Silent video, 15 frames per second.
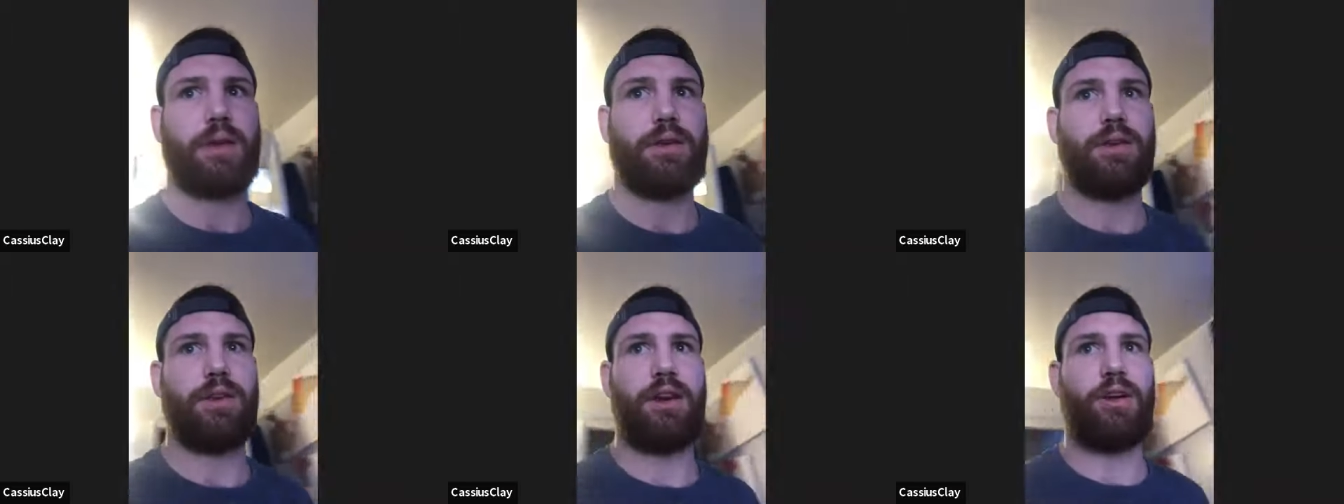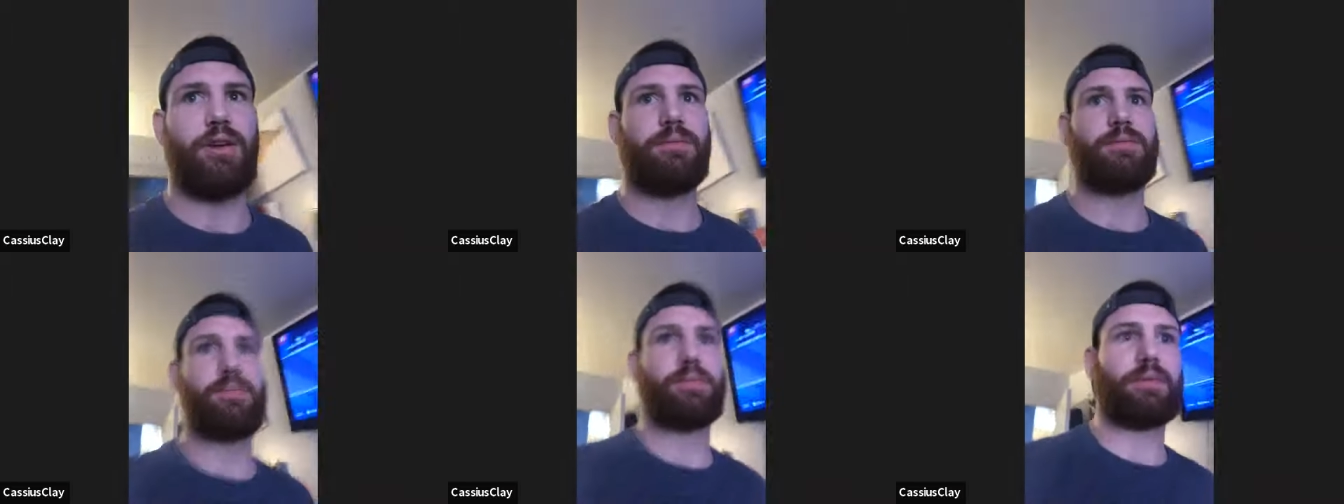you
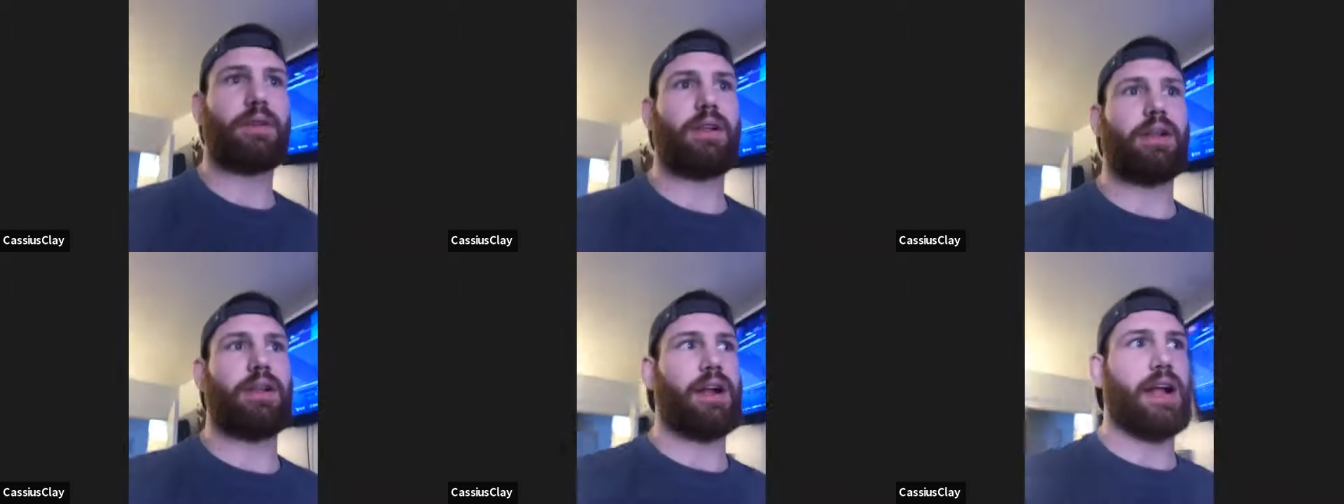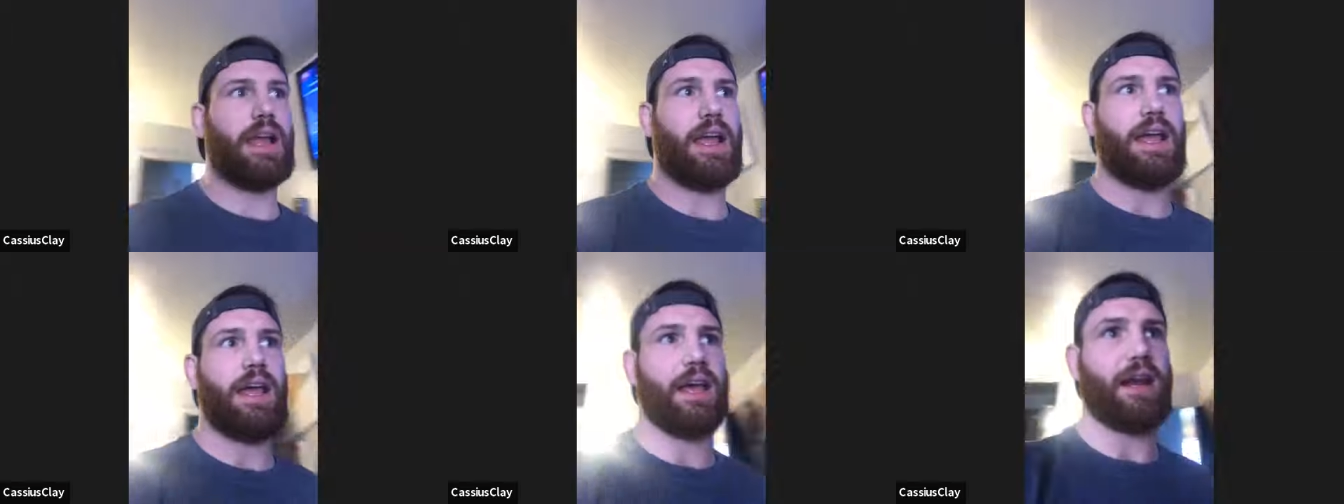know,
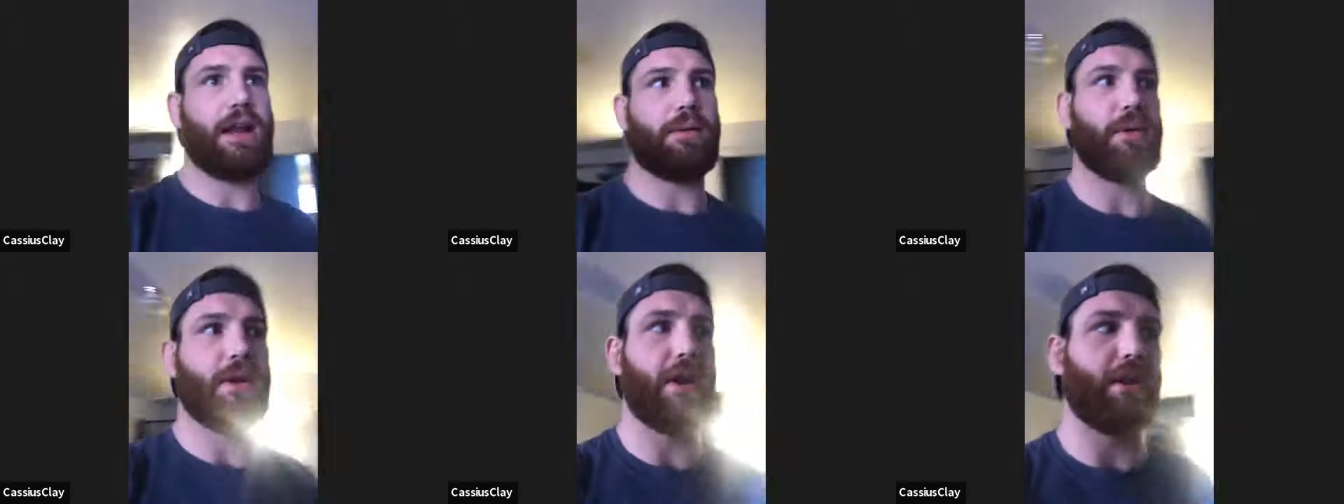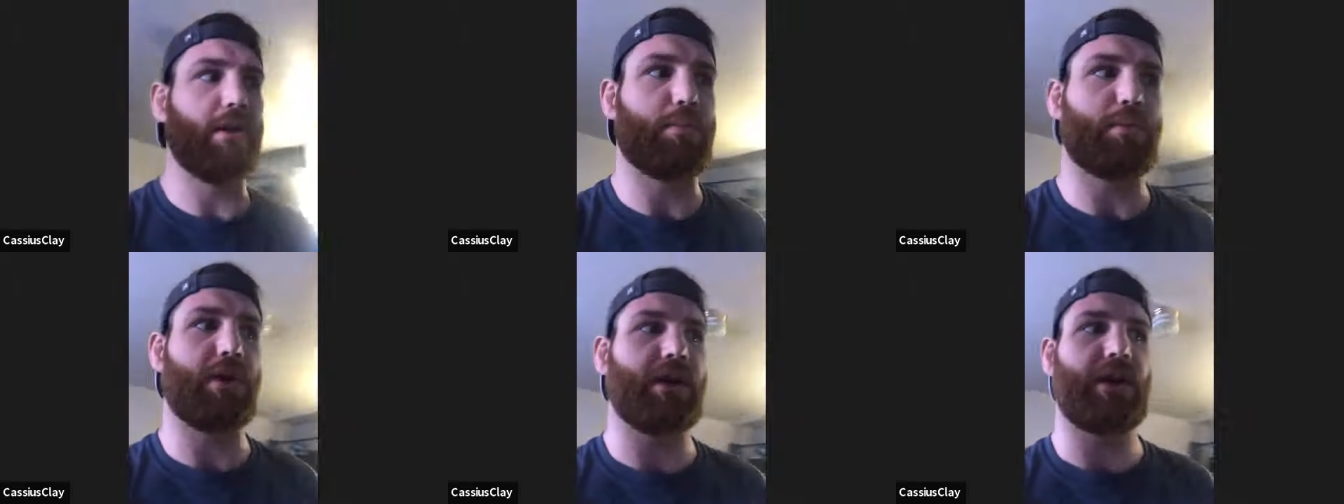and I'm ready
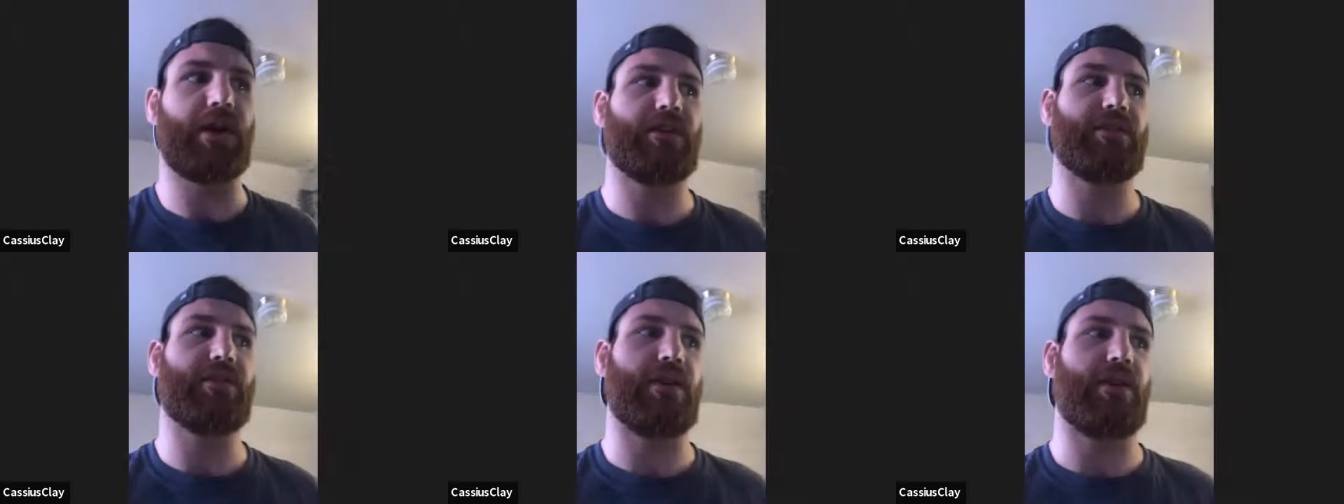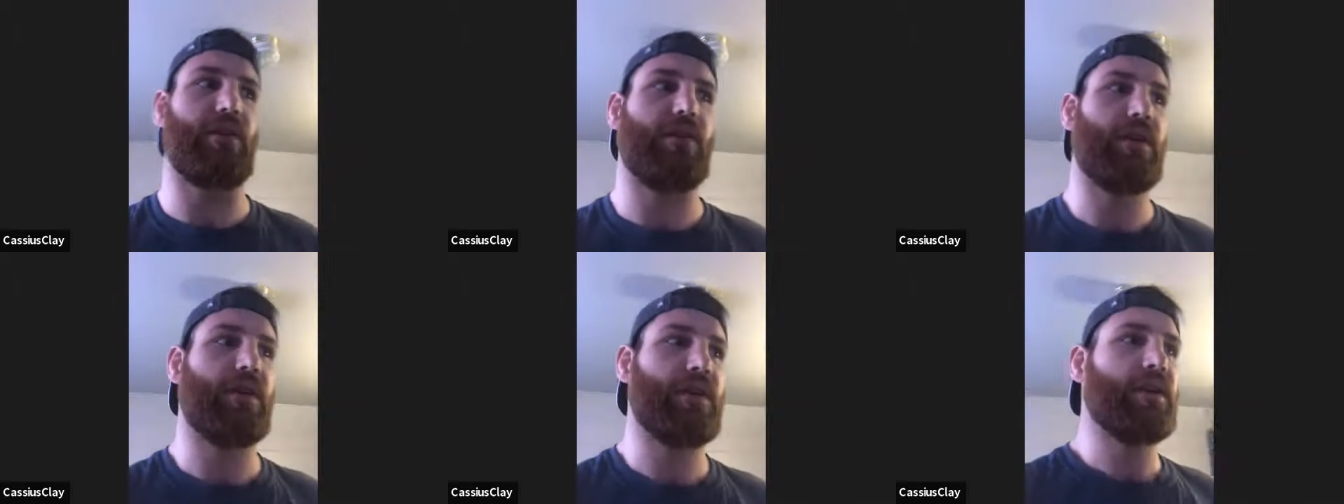to bring it. So,